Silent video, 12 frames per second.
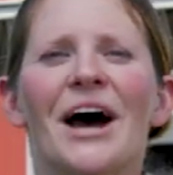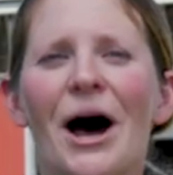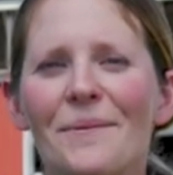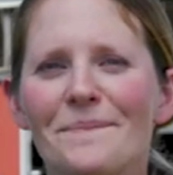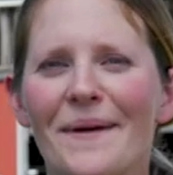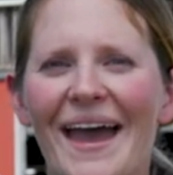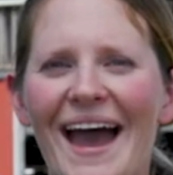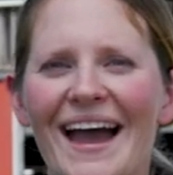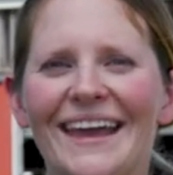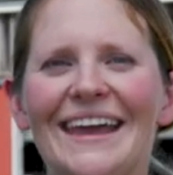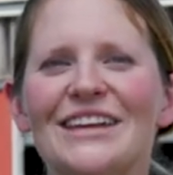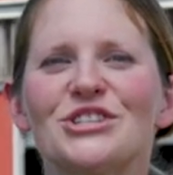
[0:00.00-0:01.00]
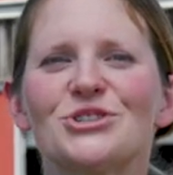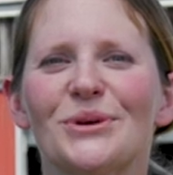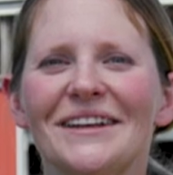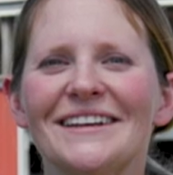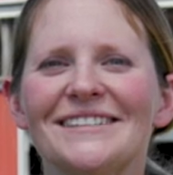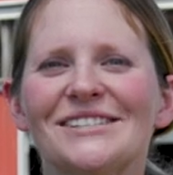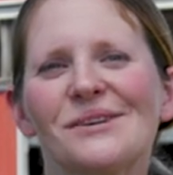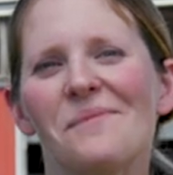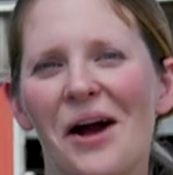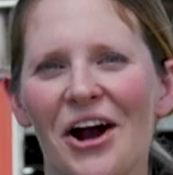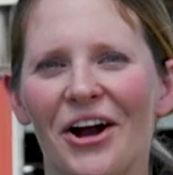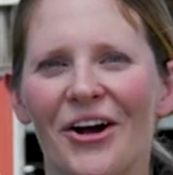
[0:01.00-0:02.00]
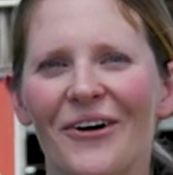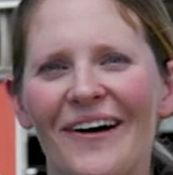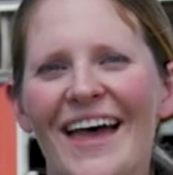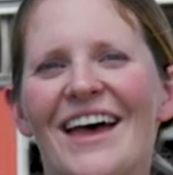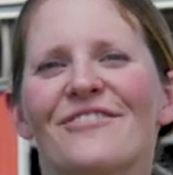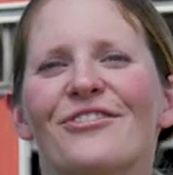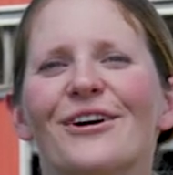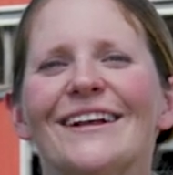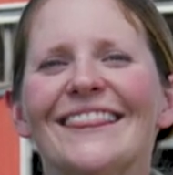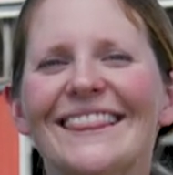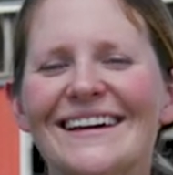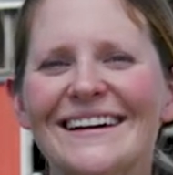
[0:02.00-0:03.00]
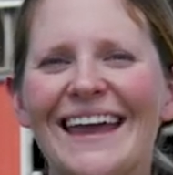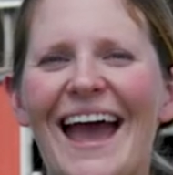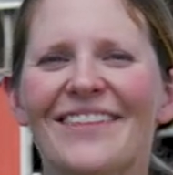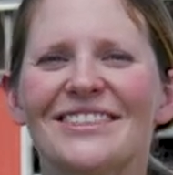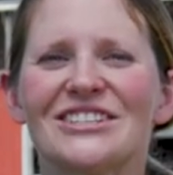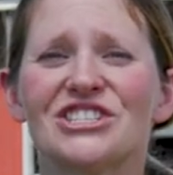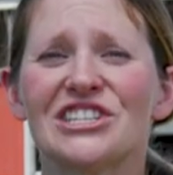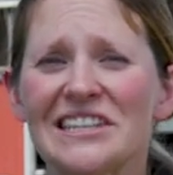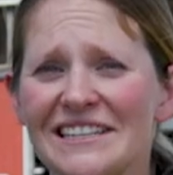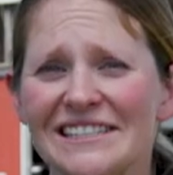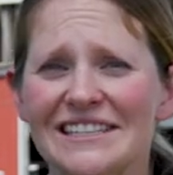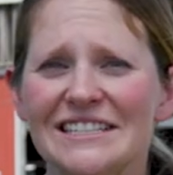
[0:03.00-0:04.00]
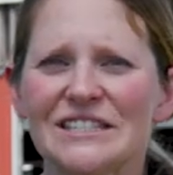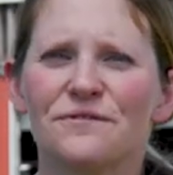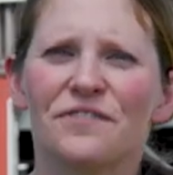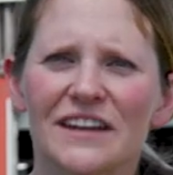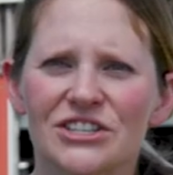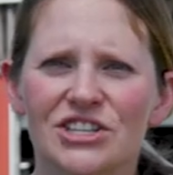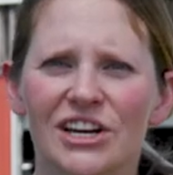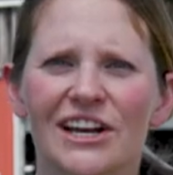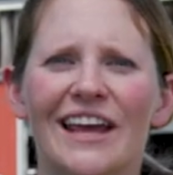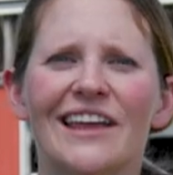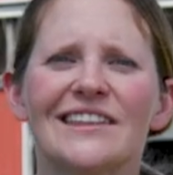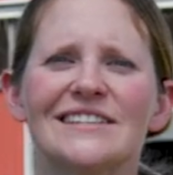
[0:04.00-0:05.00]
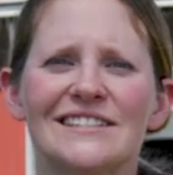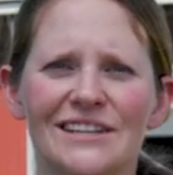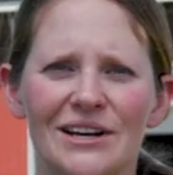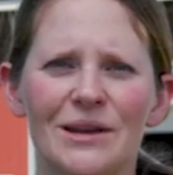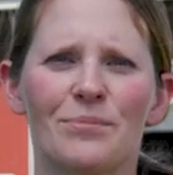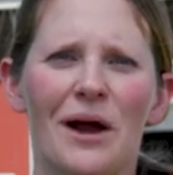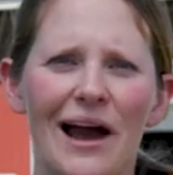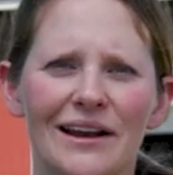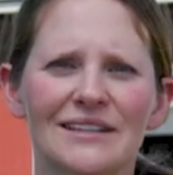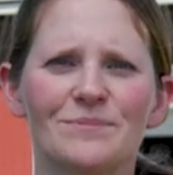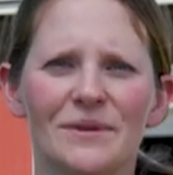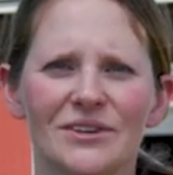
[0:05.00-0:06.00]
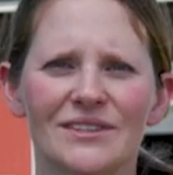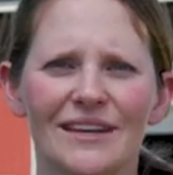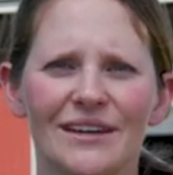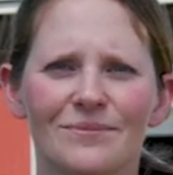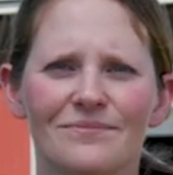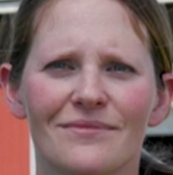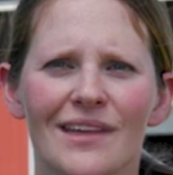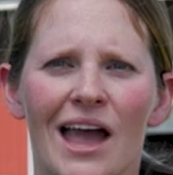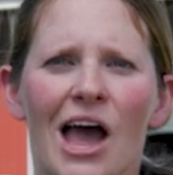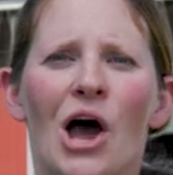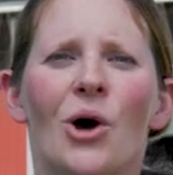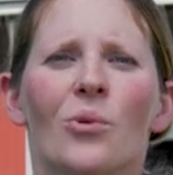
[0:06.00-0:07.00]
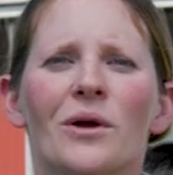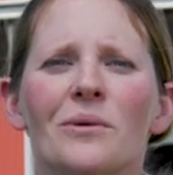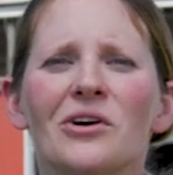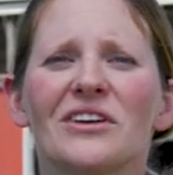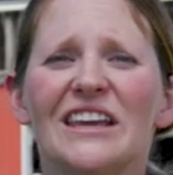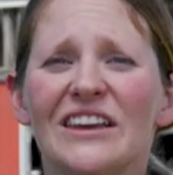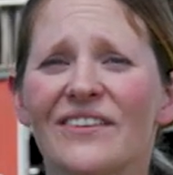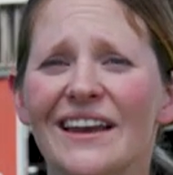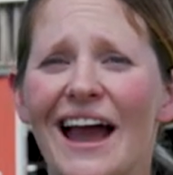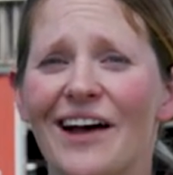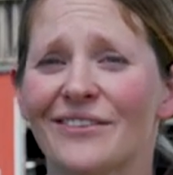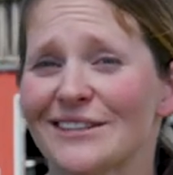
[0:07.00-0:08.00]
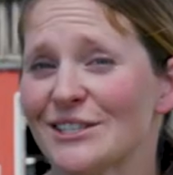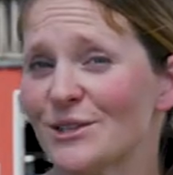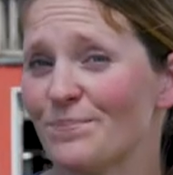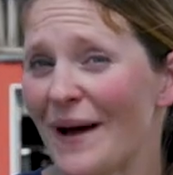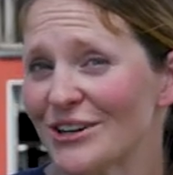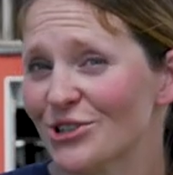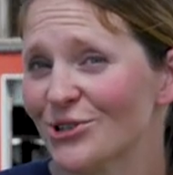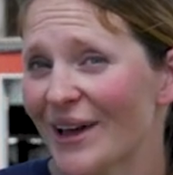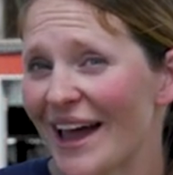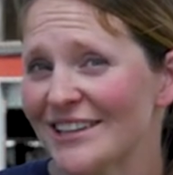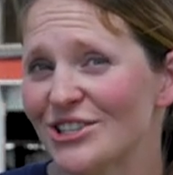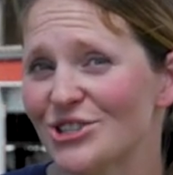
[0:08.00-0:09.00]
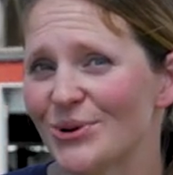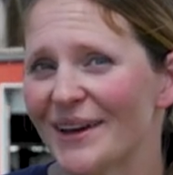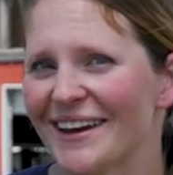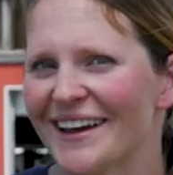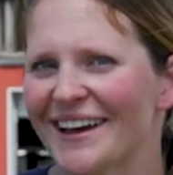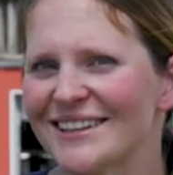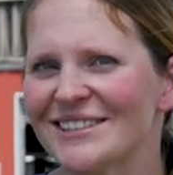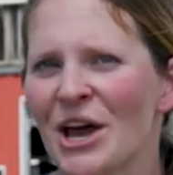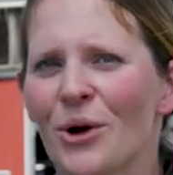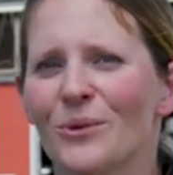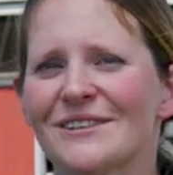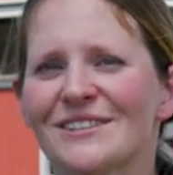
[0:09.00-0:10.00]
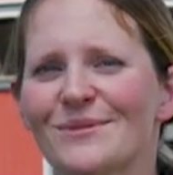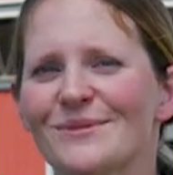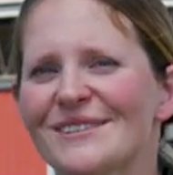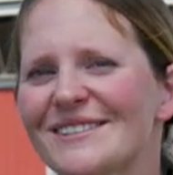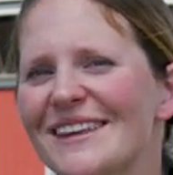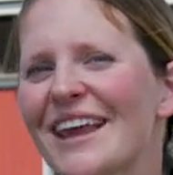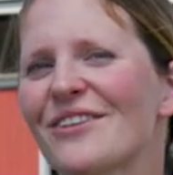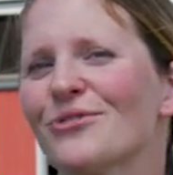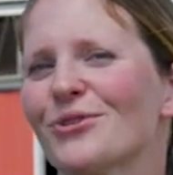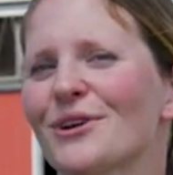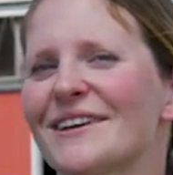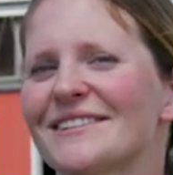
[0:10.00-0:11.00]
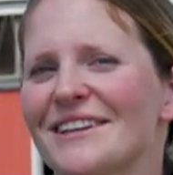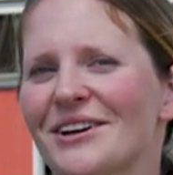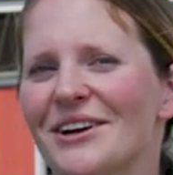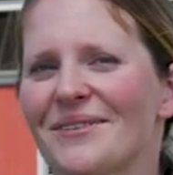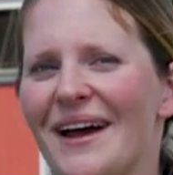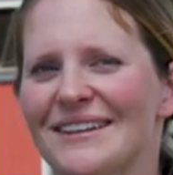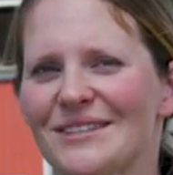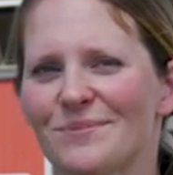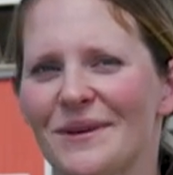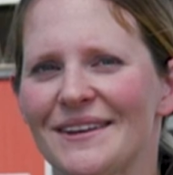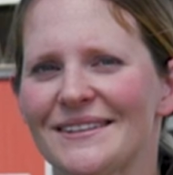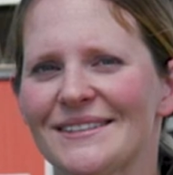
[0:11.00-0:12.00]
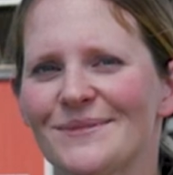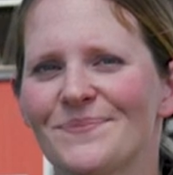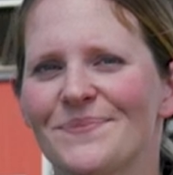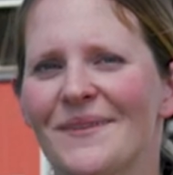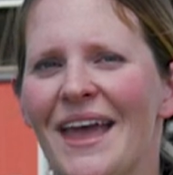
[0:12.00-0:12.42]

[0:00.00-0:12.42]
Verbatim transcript: come back and join us tomorrow for a look at the cheeses featured in the Dairy Products building. We will even have a special guest joining us with some savory dairy recipes.